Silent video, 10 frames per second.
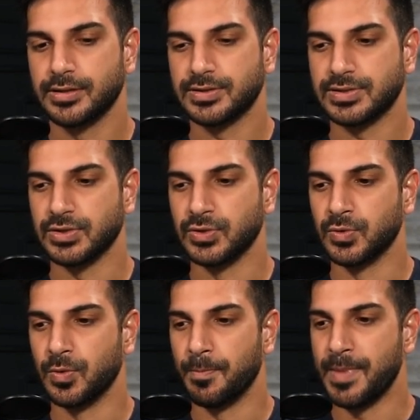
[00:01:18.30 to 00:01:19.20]

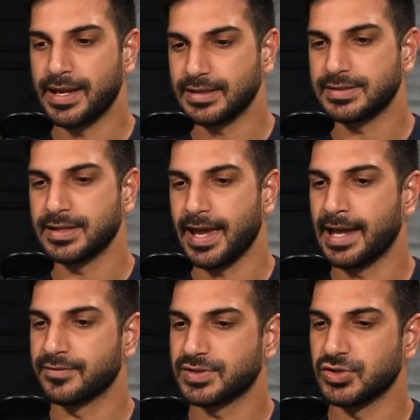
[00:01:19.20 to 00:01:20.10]
to make it to the
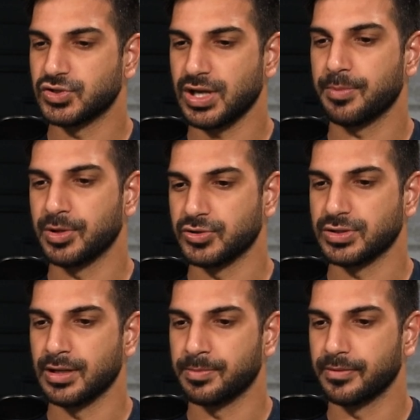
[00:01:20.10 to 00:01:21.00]
NFC
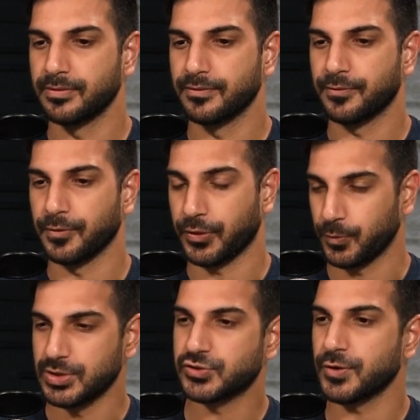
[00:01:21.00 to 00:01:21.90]
Championship for
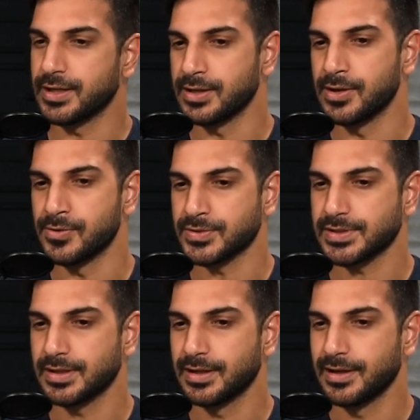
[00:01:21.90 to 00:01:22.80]
three straight years
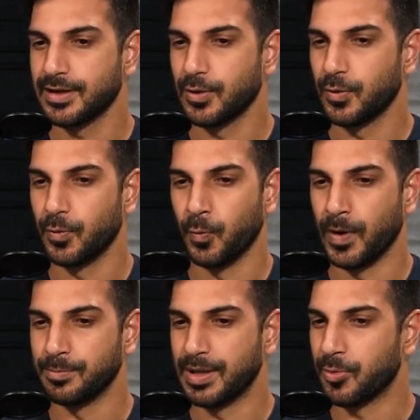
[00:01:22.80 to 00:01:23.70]

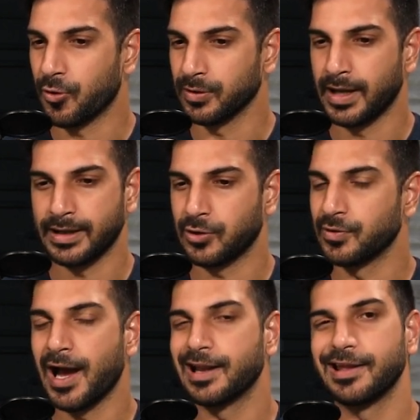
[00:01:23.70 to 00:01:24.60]
when people are like, you're
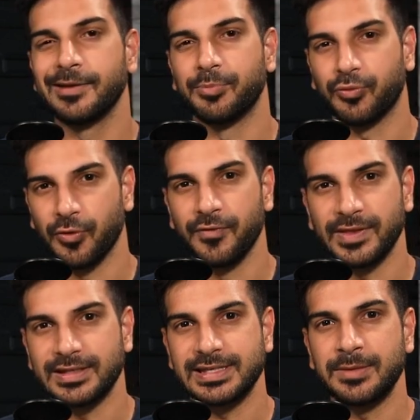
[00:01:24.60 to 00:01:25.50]
not improving
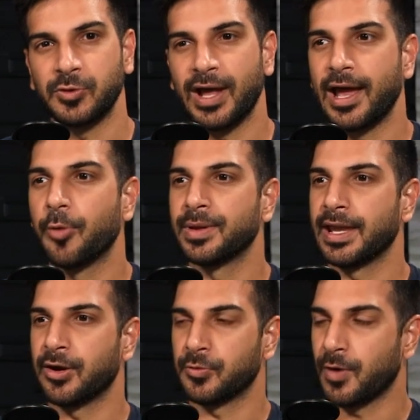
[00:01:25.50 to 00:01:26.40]
the team, you're not helping
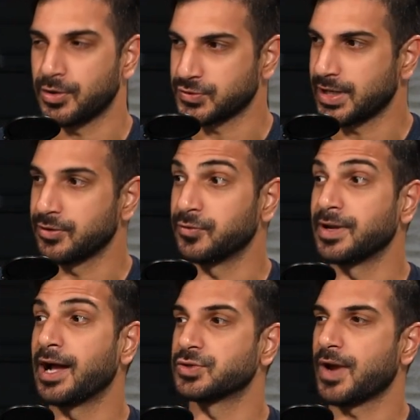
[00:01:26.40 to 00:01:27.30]
Aaron Rodgers out, you're
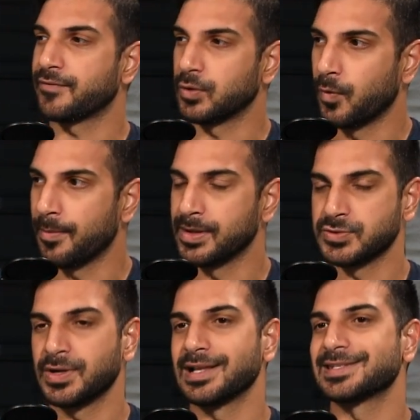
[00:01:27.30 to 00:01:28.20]
not drafting weapons,
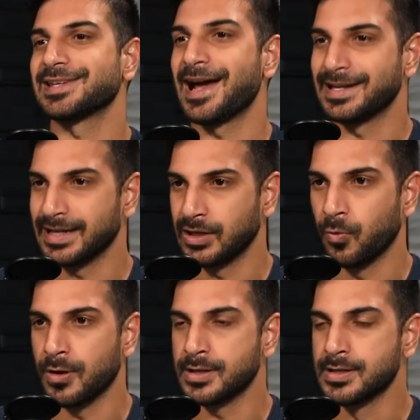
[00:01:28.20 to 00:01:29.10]
you're not signing
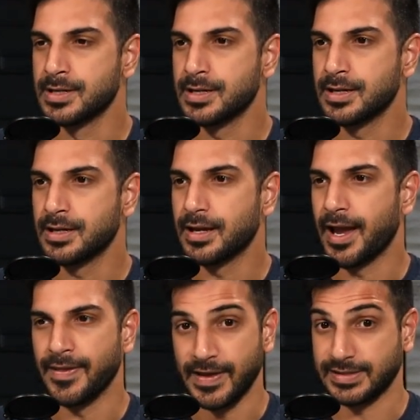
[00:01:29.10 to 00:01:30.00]
anyone,
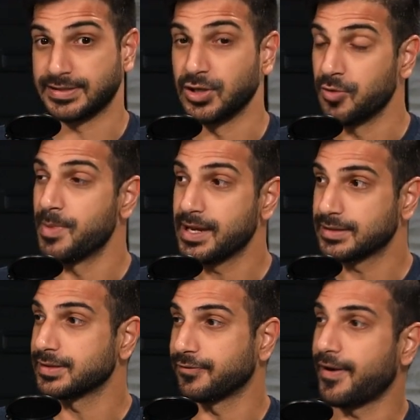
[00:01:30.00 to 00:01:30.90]
and they still make
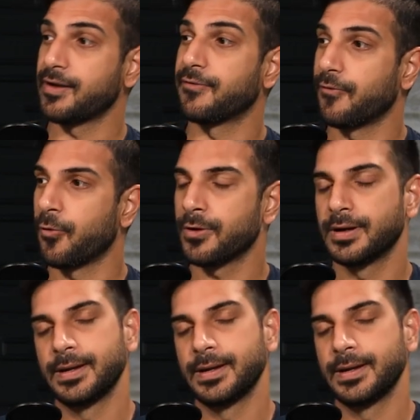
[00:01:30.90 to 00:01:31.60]
it to the Final Four,